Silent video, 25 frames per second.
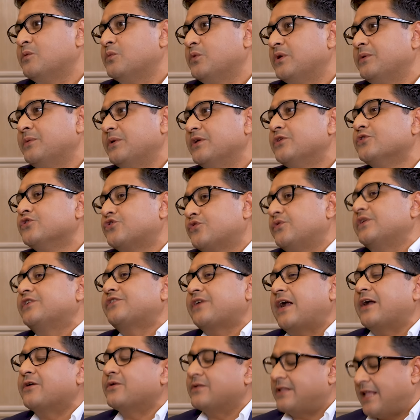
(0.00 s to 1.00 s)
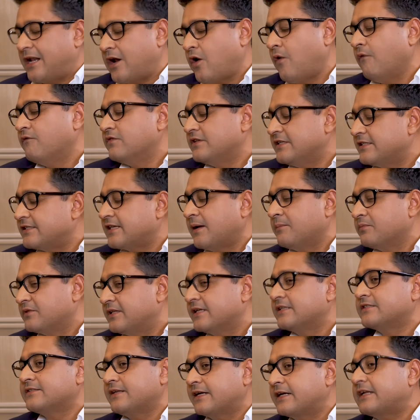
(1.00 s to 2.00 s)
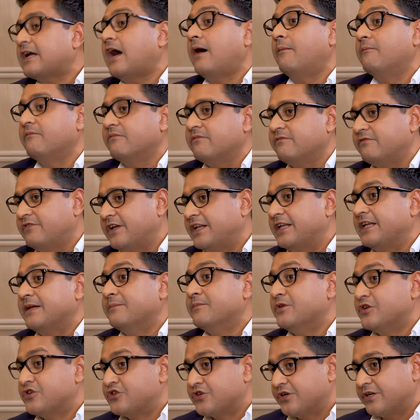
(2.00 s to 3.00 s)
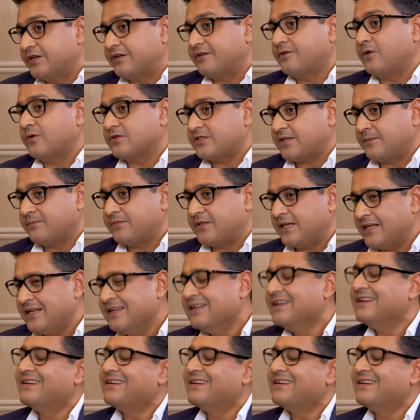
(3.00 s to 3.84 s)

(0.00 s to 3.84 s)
we, we usually try to. There are obviously some things that come very immediate or something